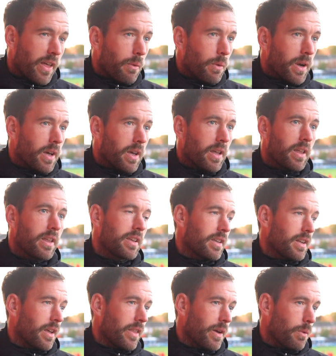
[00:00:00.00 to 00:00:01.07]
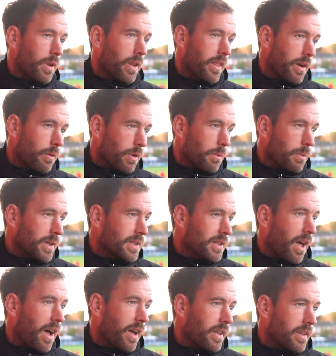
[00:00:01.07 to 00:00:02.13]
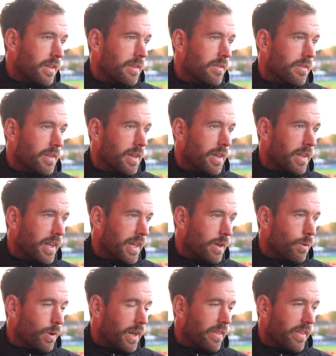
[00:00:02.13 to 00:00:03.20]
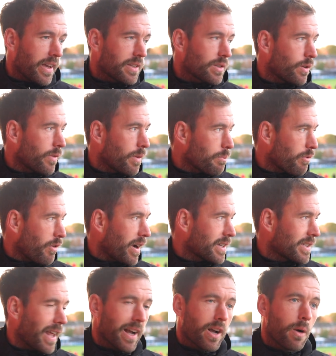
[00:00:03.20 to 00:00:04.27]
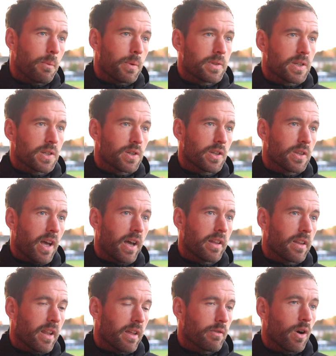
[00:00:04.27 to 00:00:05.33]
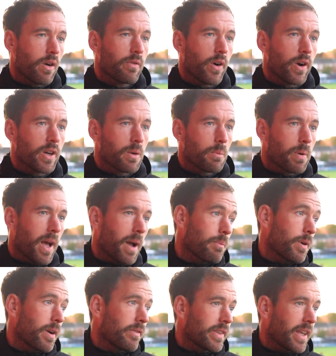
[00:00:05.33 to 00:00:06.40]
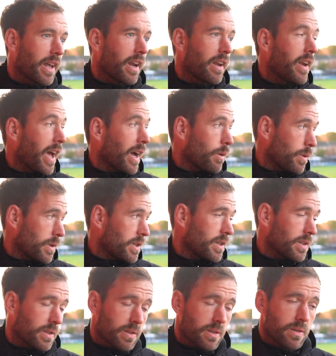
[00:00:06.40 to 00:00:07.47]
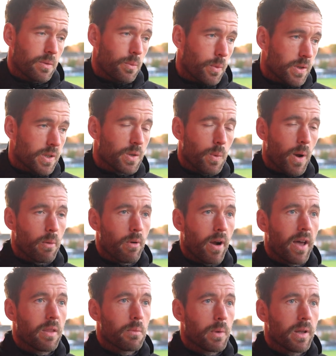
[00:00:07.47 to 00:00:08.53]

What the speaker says: They want to be starting, and equally they sort of embrace that competition, knowing that they've got a very good player breathing down their neck, which is where we're at the